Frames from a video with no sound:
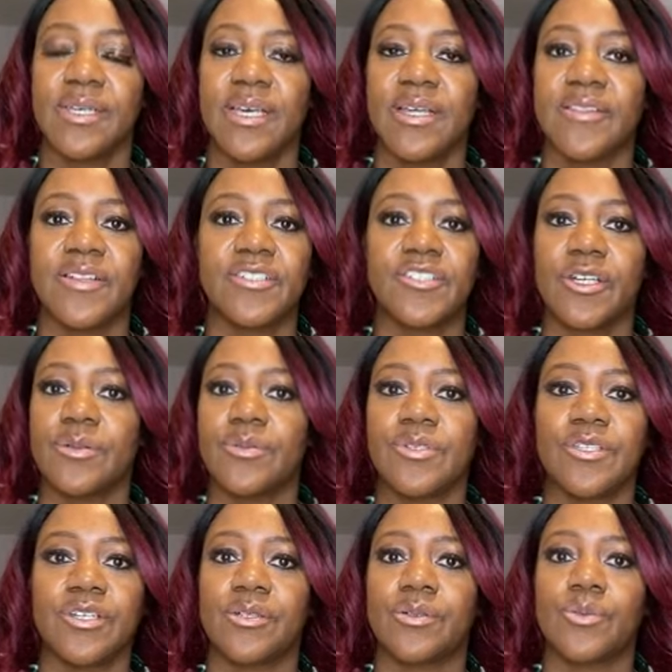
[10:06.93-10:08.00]
They don't
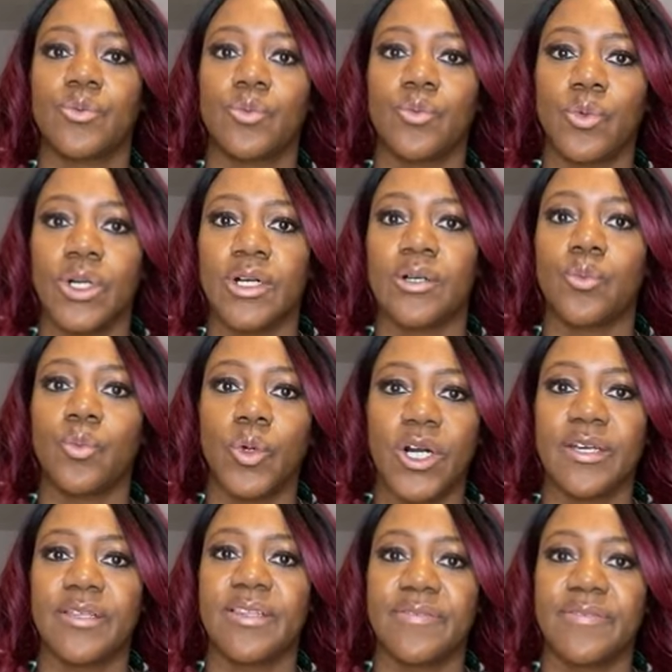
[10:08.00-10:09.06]
know what, why
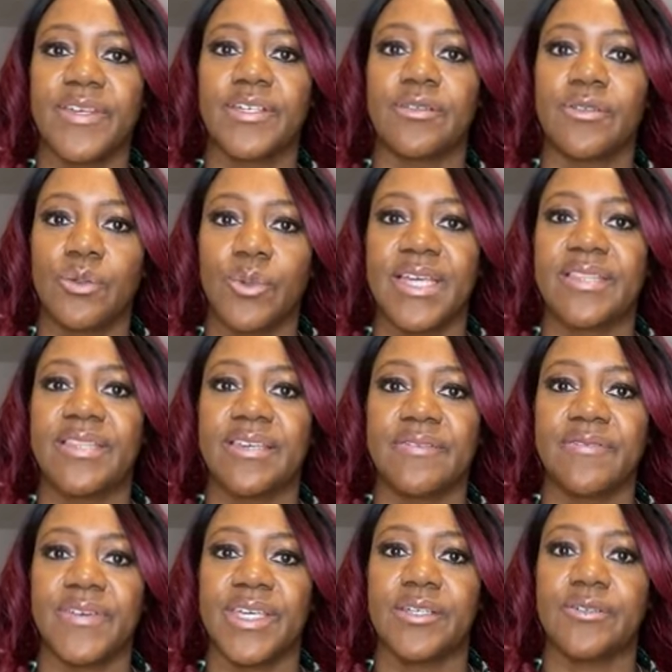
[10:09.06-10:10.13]
they feel the way they
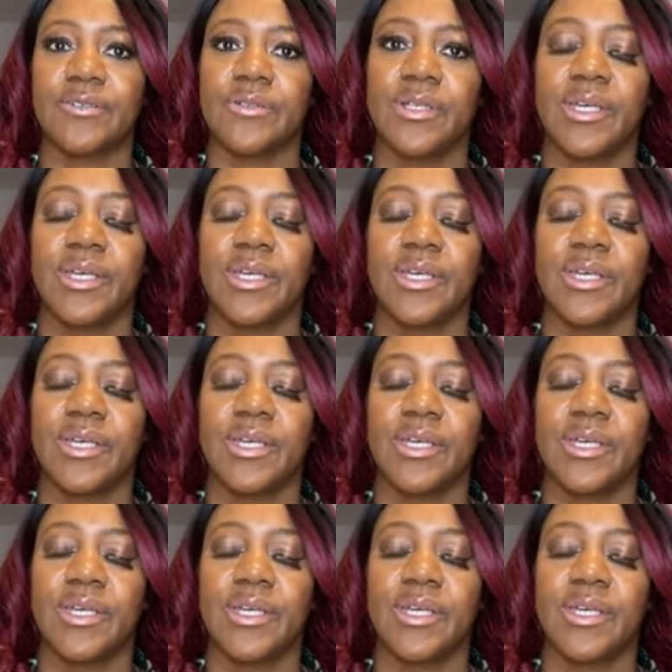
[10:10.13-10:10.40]
feel.